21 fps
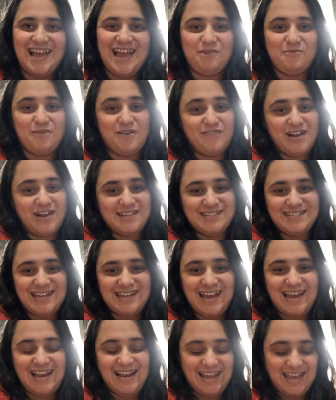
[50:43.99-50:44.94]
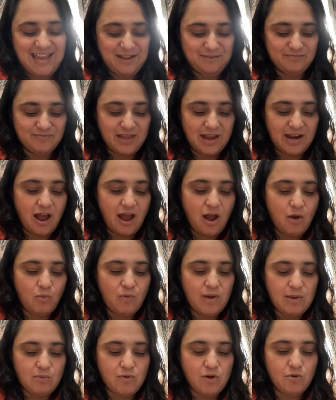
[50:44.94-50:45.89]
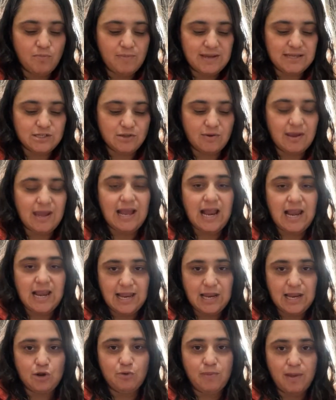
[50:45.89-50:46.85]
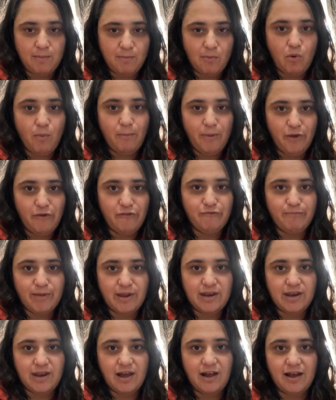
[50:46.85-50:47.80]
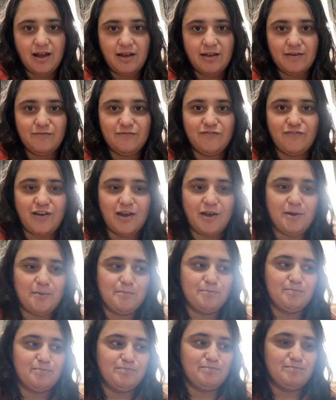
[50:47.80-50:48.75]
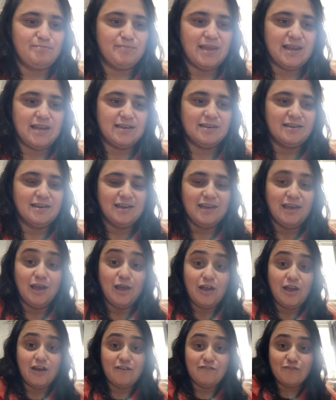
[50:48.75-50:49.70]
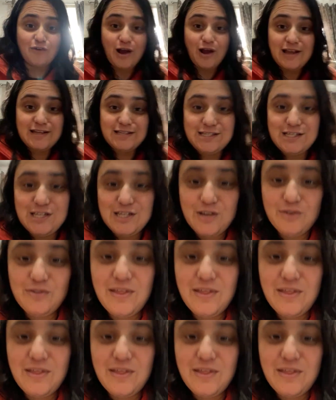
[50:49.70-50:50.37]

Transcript: with us daily. And we will be doing a little bit more movement. I've been advised to do